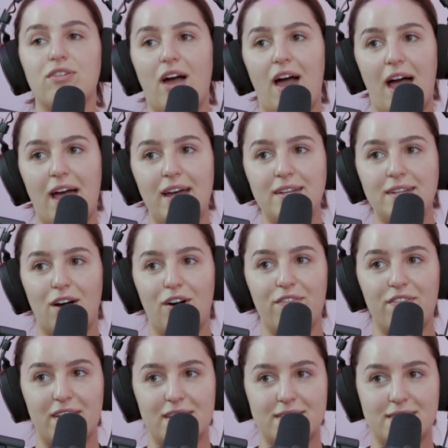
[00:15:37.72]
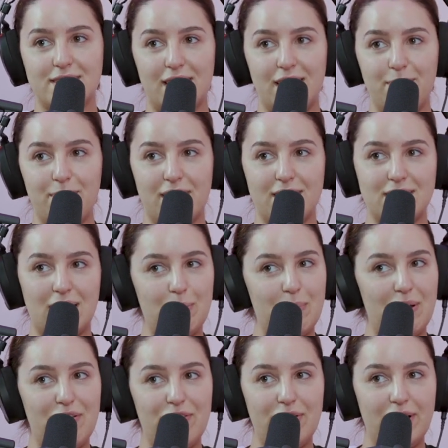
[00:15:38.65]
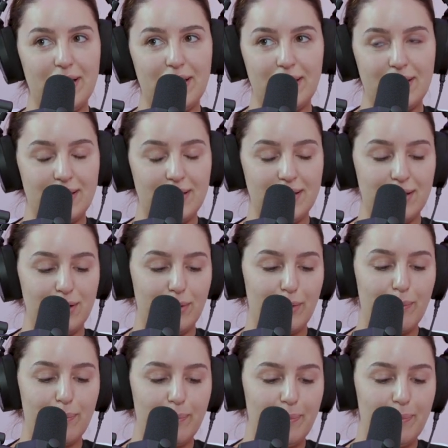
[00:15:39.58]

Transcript: cried, obviously, because I'm a fucking little